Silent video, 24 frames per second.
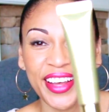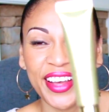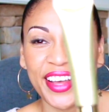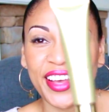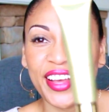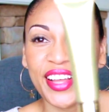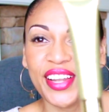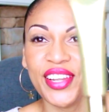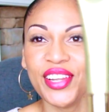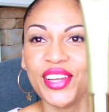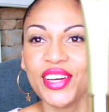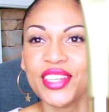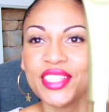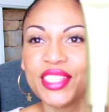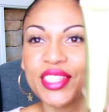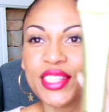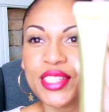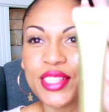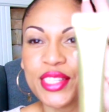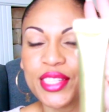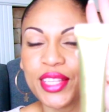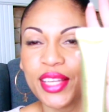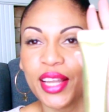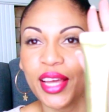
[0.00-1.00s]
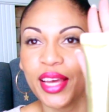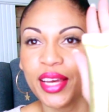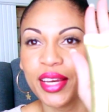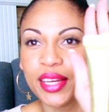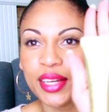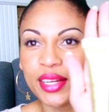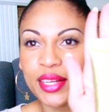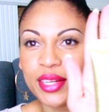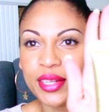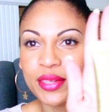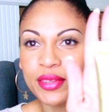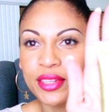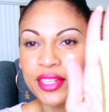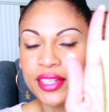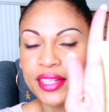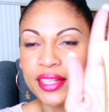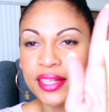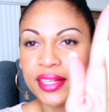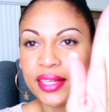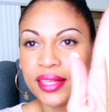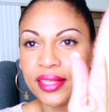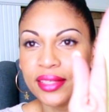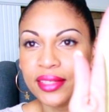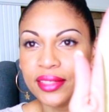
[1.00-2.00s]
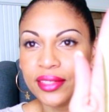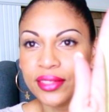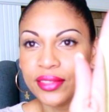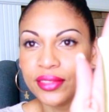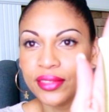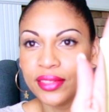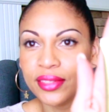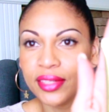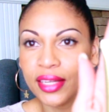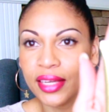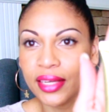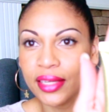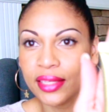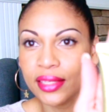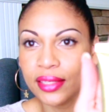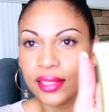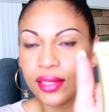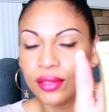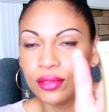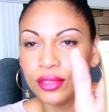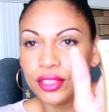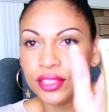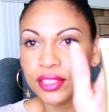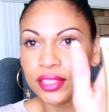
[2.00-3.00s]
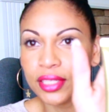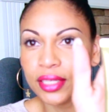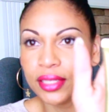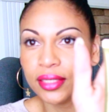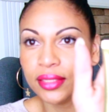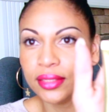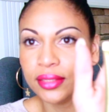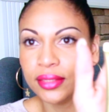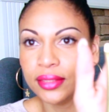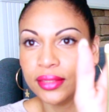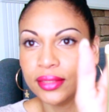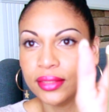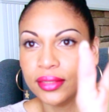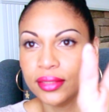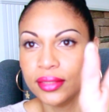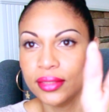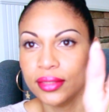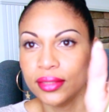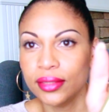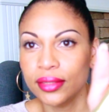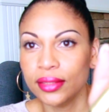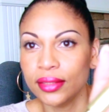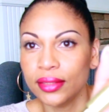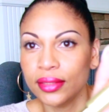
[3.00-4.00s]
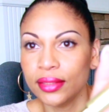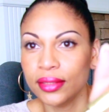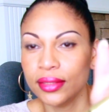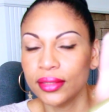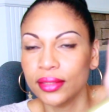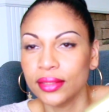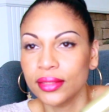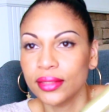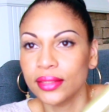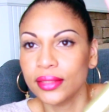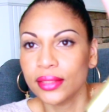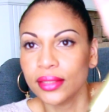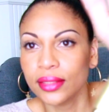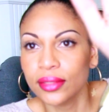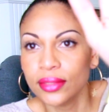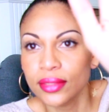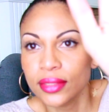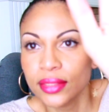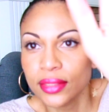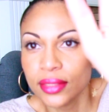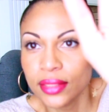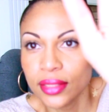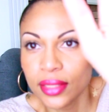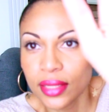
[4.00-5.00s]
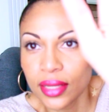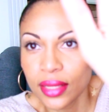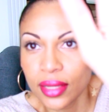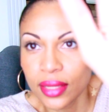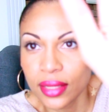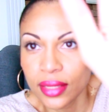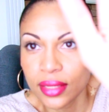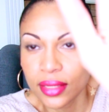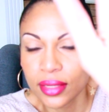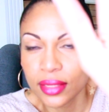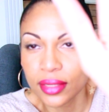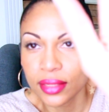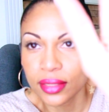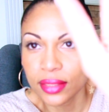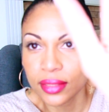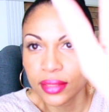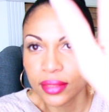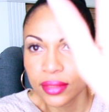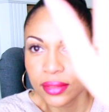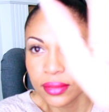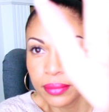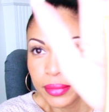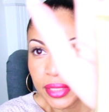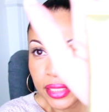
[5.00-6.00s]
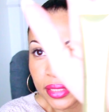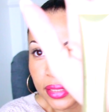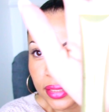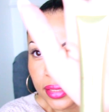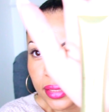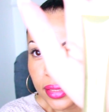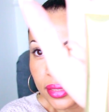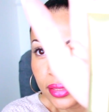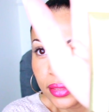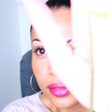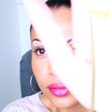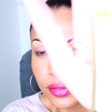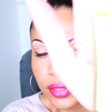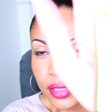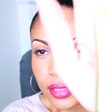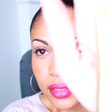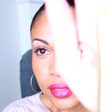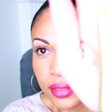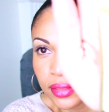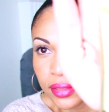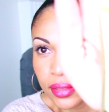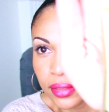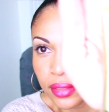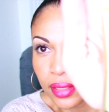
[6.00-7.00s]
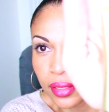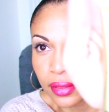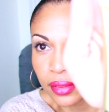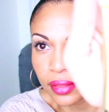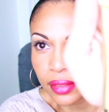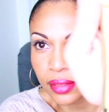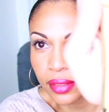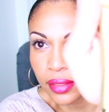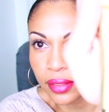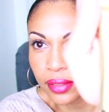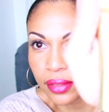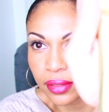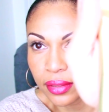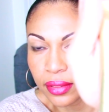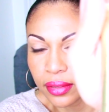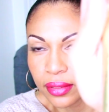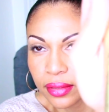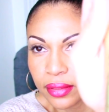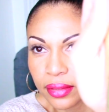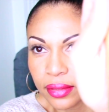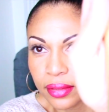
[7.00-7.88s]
It looks just like a little like lotion. You see that? Oh my god, you can see nothing here.